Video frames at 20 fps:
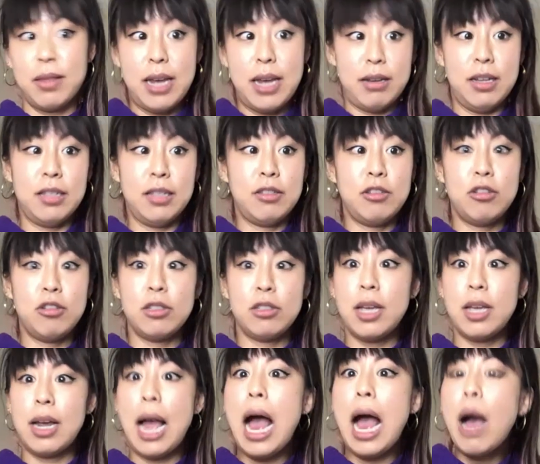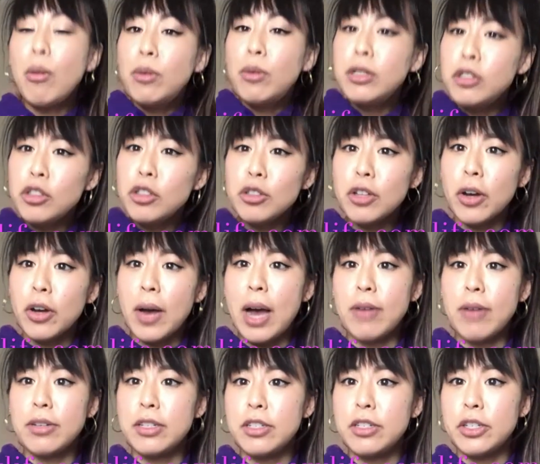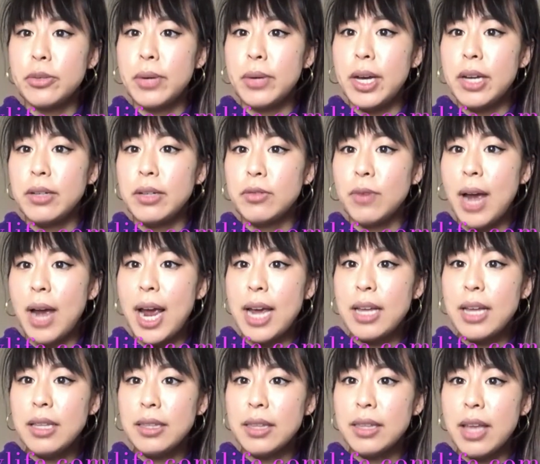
Like, it's just like, how would you know how to do it? Right.